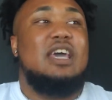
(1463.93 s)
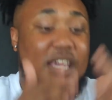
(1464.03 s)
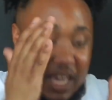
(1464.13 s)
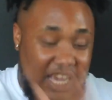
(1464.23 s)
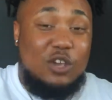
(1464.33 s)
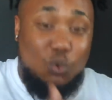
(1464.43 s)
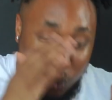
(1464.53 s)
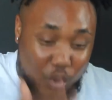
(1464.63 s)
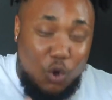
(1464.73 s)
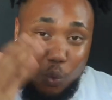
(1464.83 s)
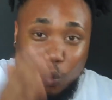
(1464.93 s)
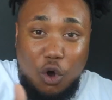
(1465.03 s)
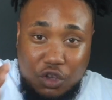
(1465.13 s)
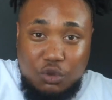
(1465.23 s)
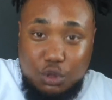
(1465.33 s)
He will
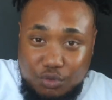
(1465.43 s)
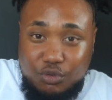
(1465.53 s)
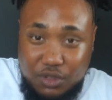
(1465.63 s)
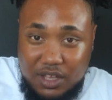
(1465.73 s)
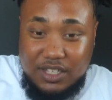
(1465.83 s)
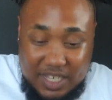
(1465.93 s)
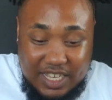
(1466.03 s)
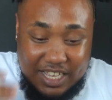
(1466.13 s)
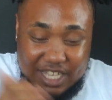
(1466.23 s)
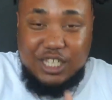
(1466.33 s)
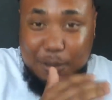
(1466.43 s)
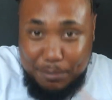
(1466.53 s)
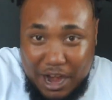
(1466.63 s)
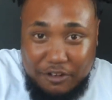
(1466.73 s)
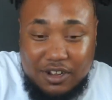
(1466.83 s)
walk you through this. He is the
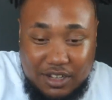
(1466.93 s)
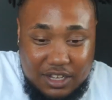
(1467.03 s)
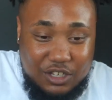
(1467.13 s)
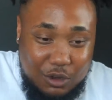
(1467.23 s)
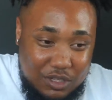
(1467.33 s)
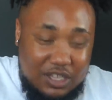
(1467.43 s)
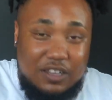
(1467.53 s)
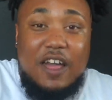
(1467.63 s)
Parakletos.